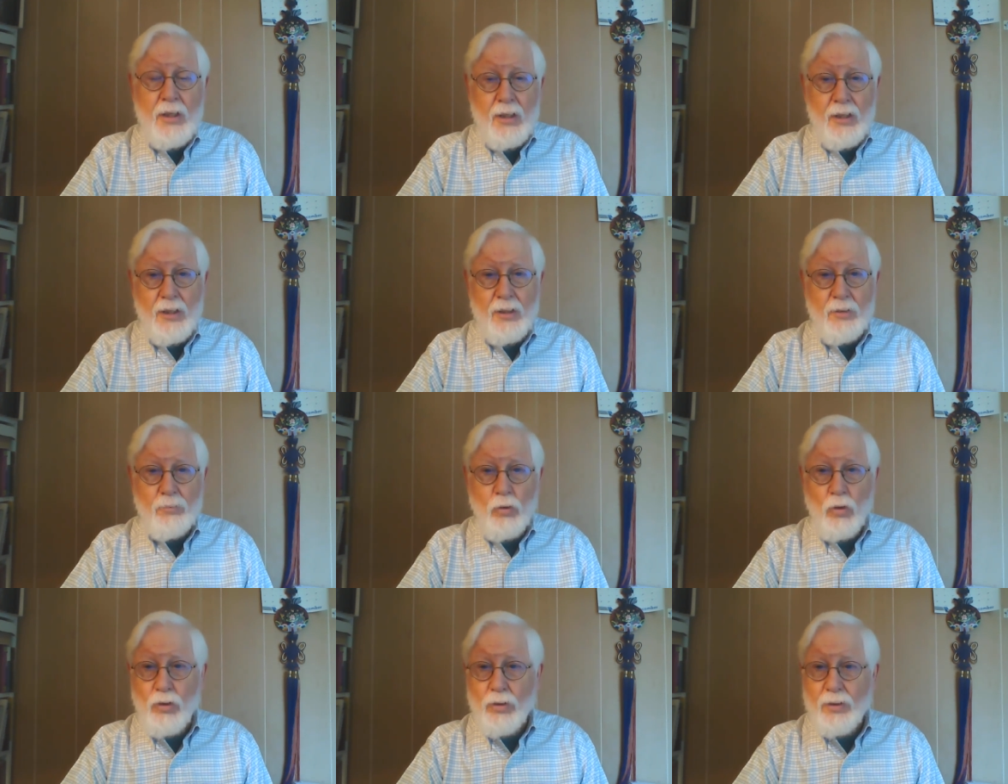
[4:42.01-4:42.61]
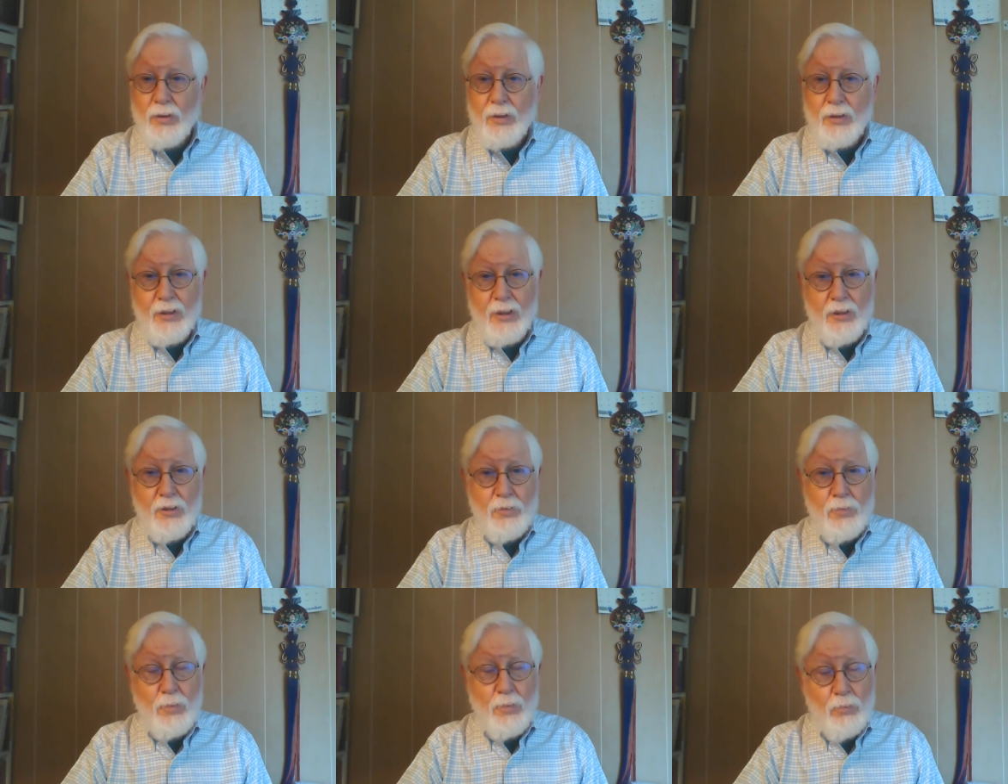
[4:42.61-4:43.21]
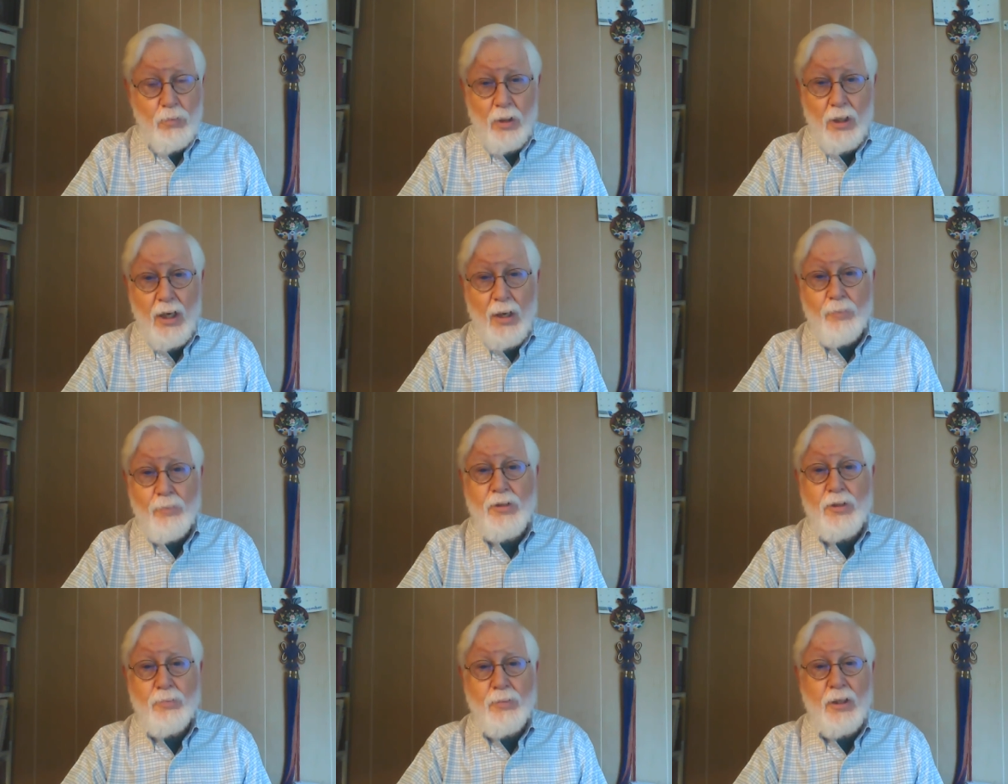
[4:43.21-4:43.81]
an important announcement
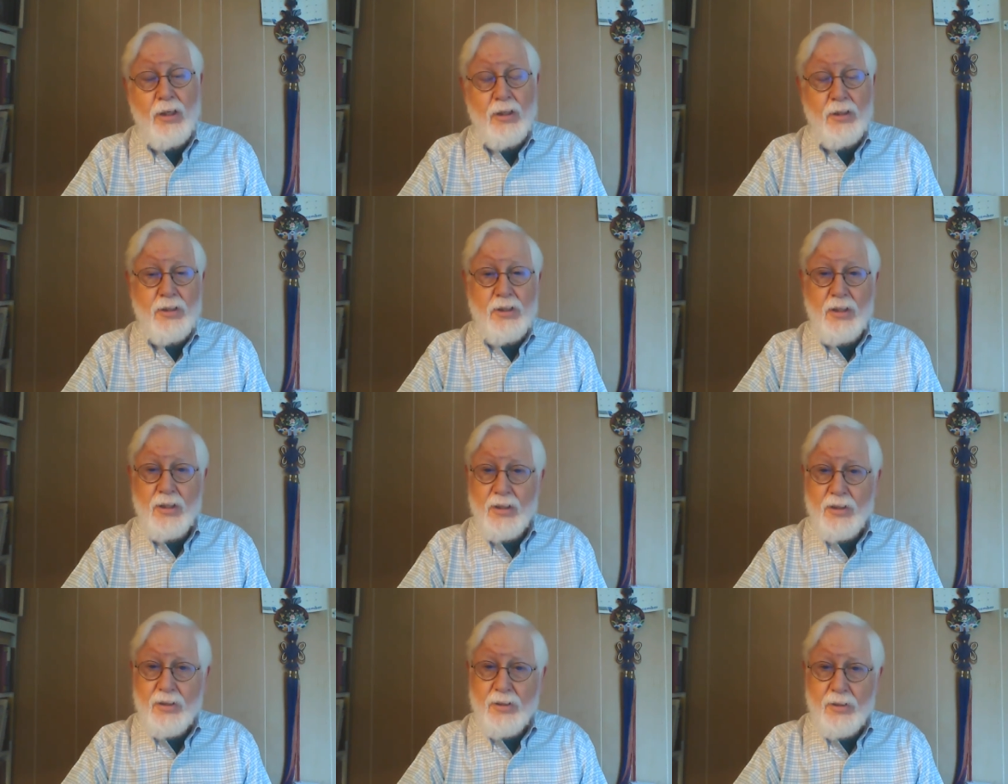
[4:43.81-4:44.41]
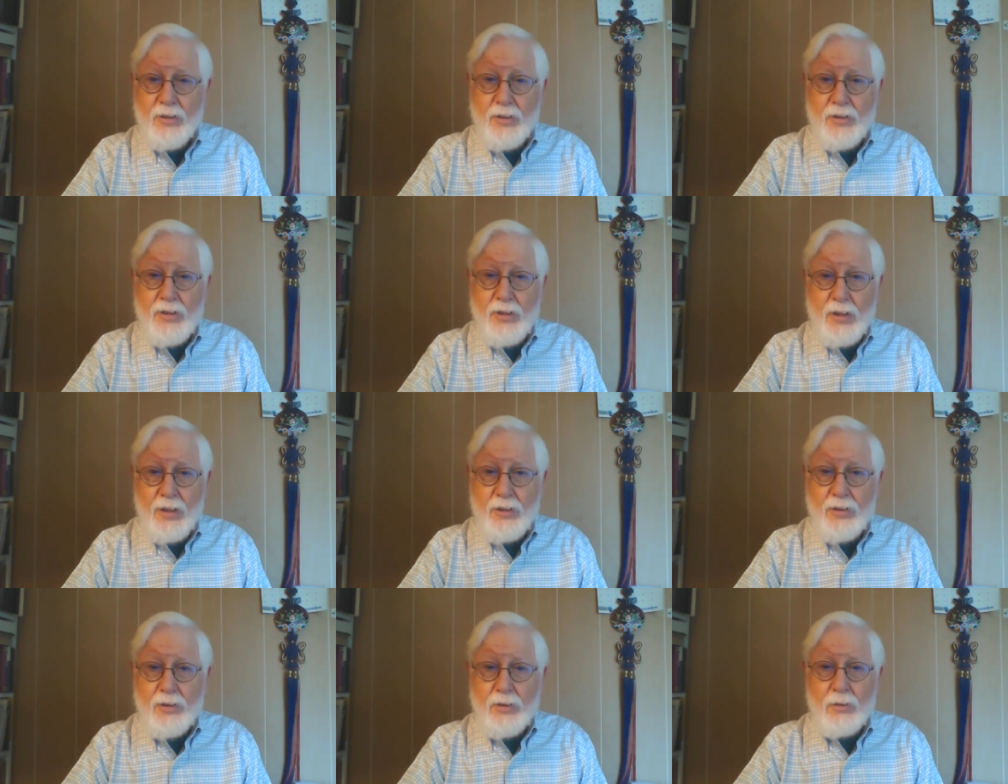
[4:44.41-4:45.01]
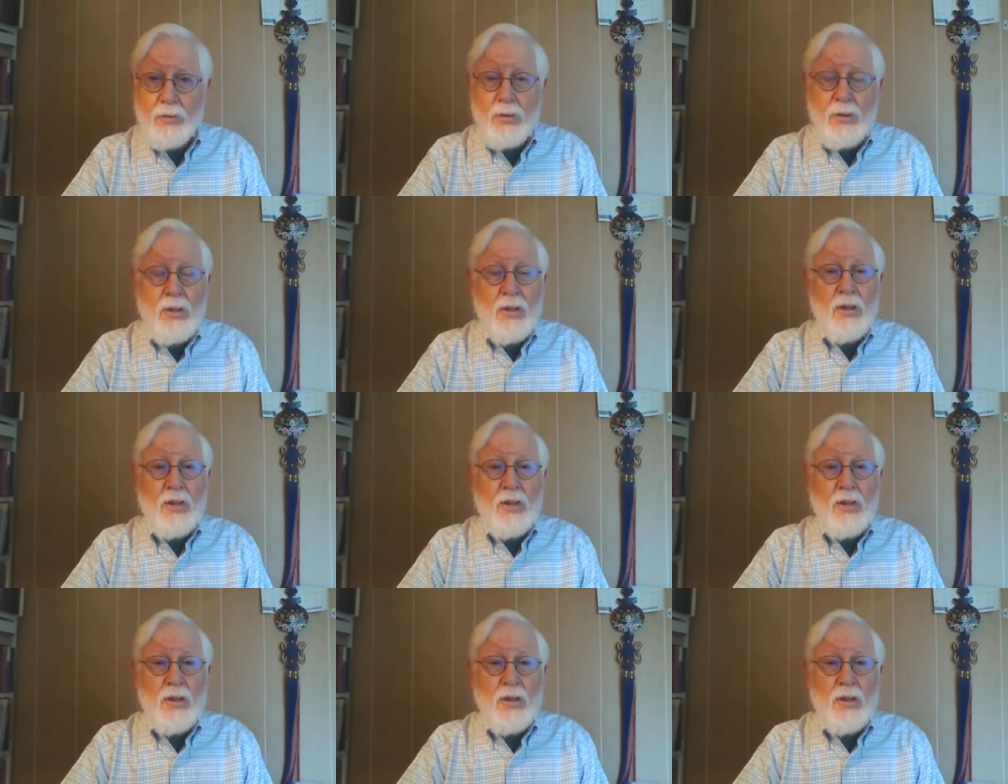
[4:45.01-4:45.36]
perhaps about a change in the schedule,